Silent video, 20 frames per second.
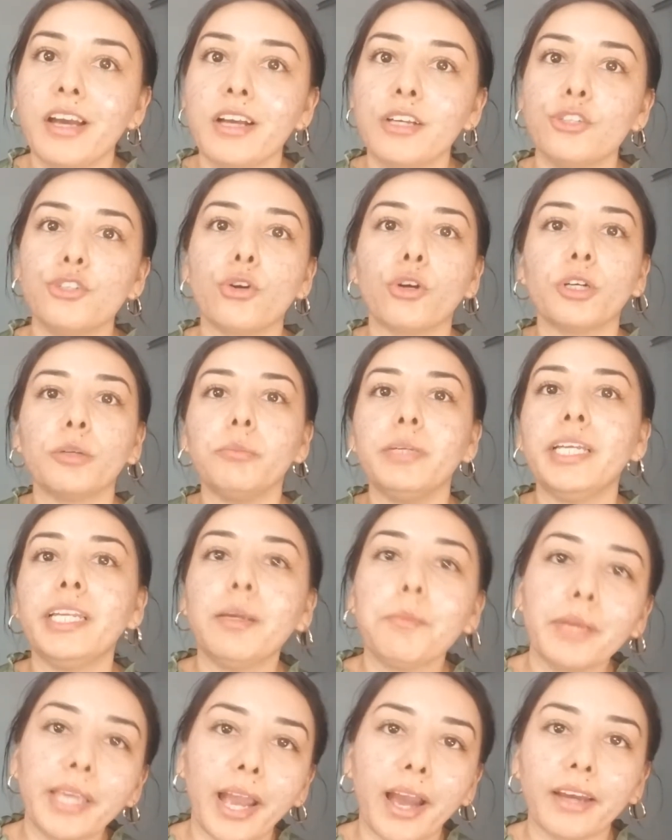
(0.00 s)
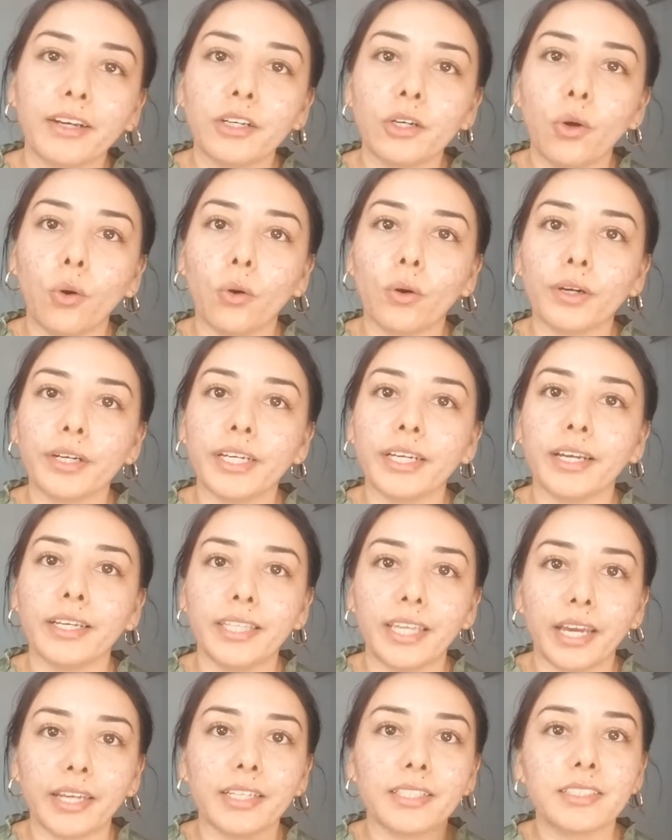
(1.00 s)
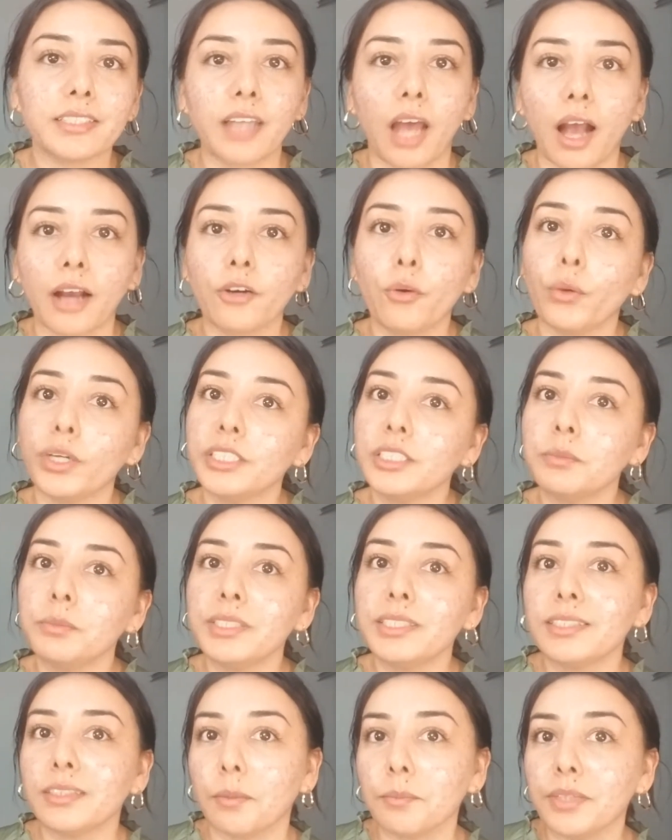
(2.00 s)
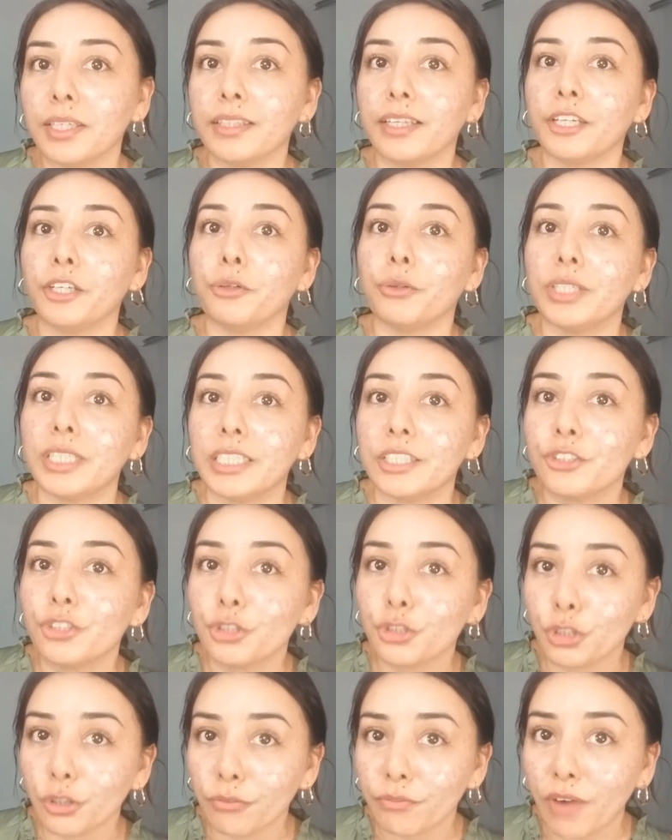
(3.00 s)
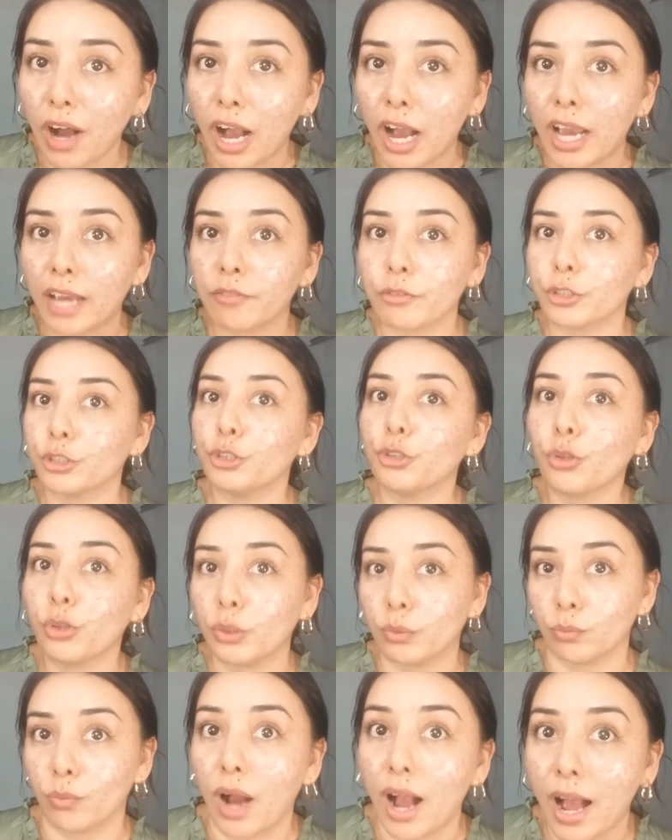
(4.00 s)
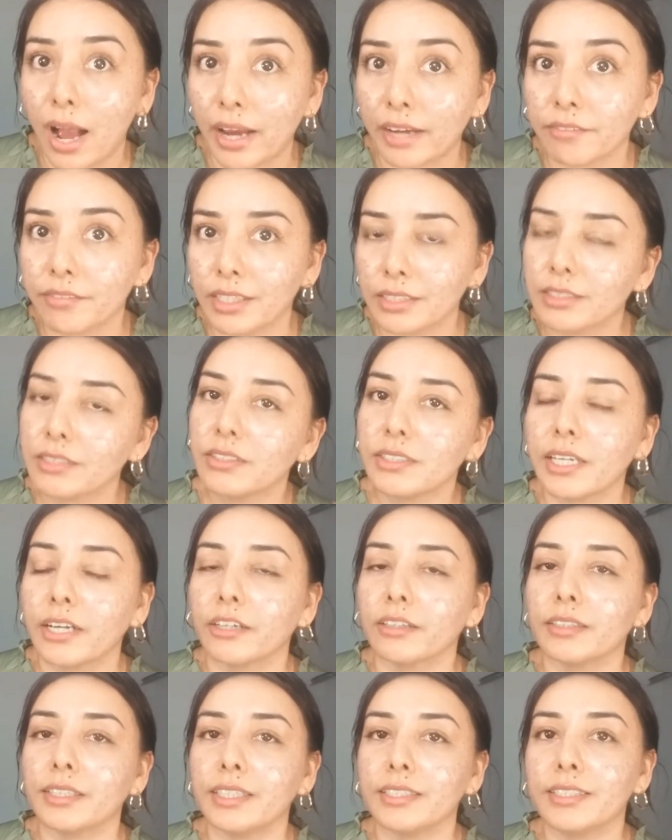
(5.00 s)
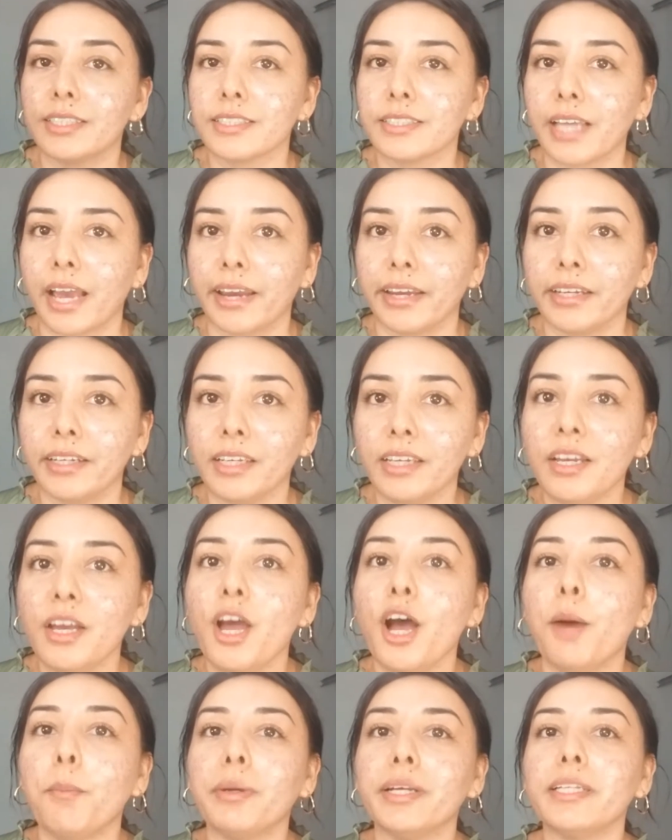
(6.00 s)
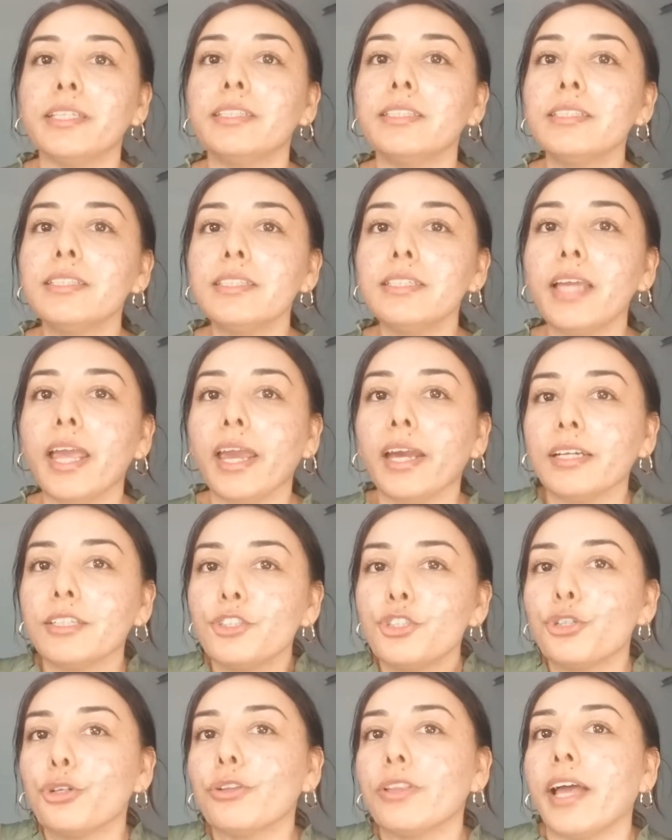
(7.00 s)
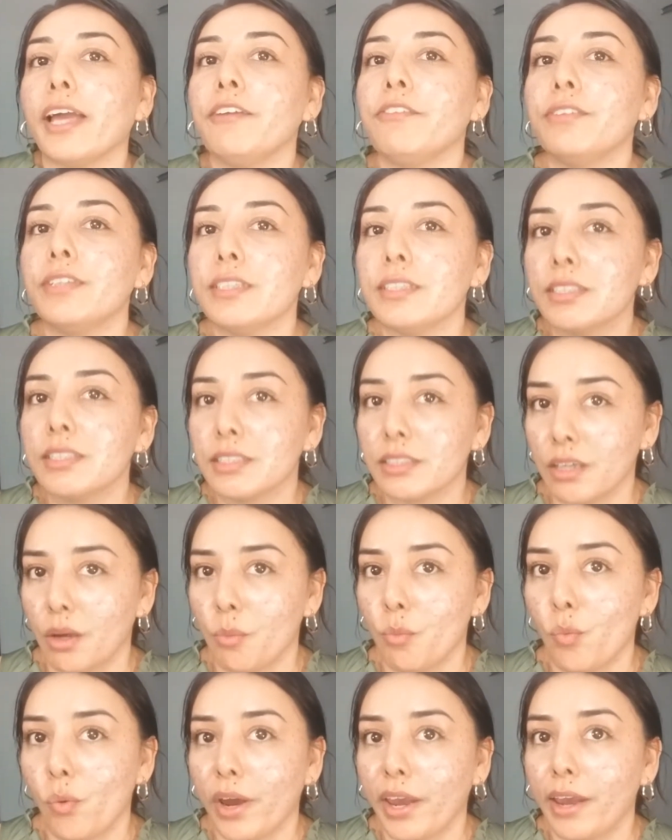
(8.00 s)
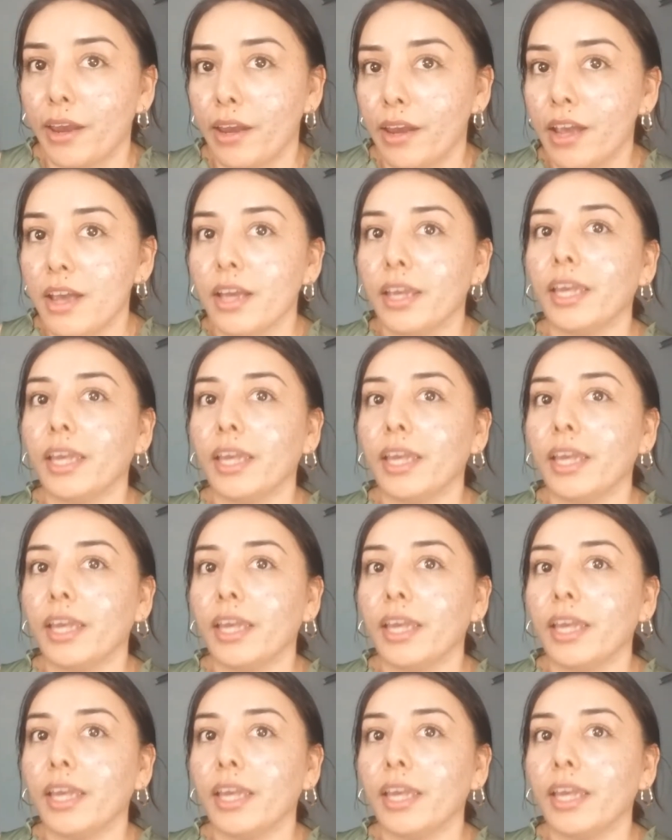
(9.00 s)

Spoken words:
So our medium category, again, it's not going to be something that you need to survive or to thrive necessarily in society, but it does enhance your life in some way.